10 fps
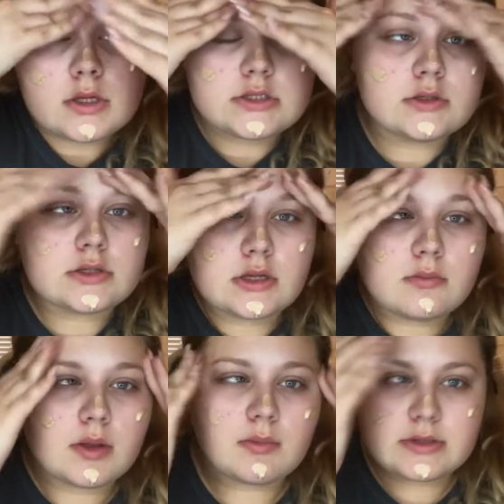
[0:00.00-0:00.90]
So it's gonna
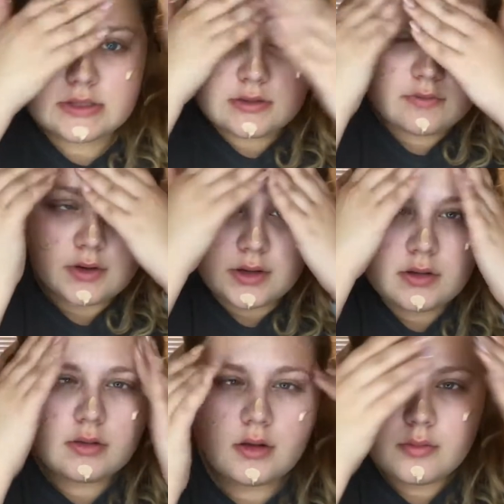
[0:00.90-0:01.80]
make my skin very
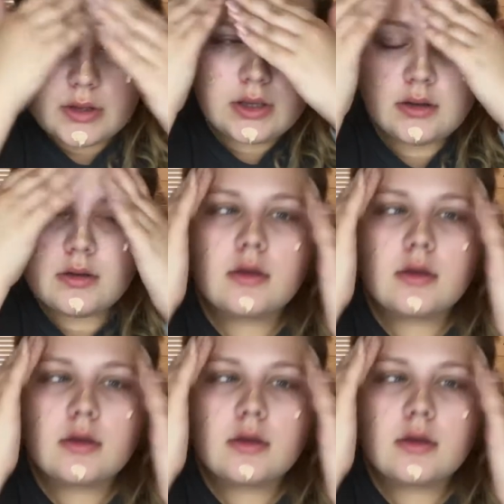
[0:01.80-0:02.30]
glowy